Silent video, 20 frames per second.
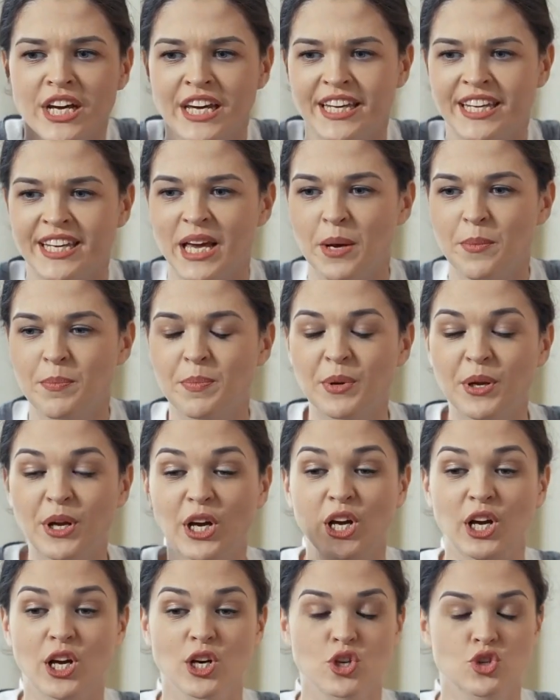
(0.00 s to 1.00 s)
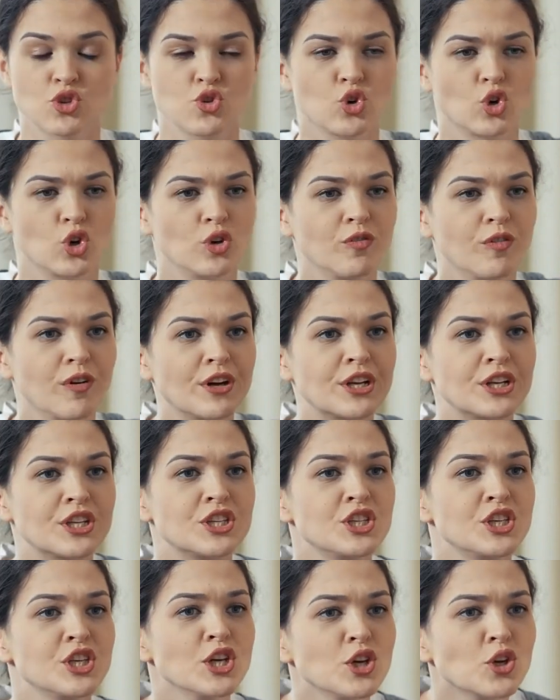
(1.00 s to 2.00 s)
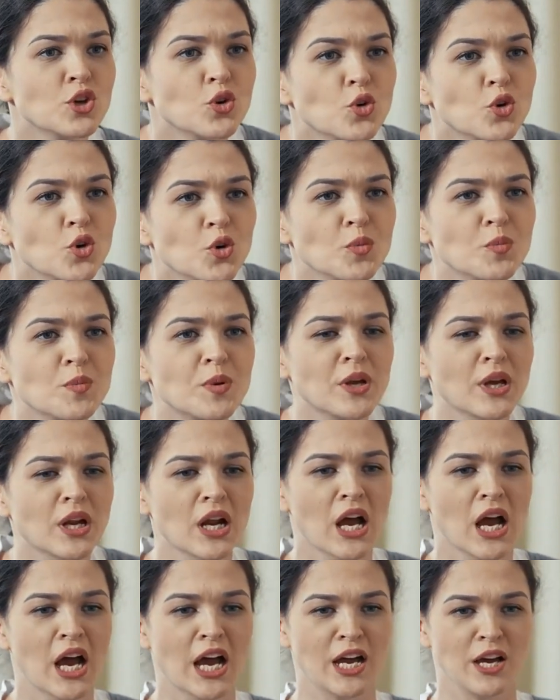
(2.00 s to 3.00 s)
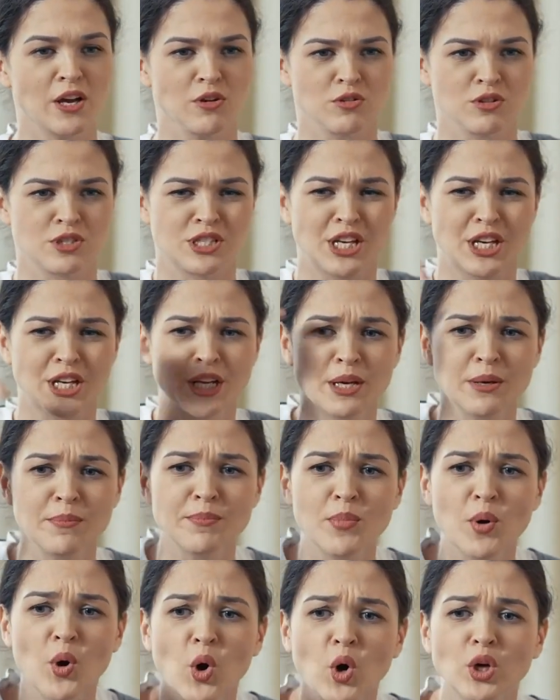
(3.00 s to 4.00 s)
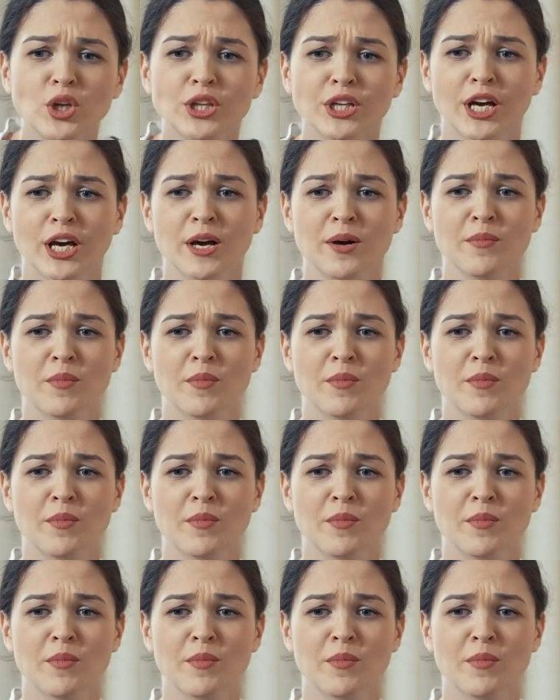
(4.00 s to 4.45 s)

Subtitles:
that cause us to want to blame, be angry, and lash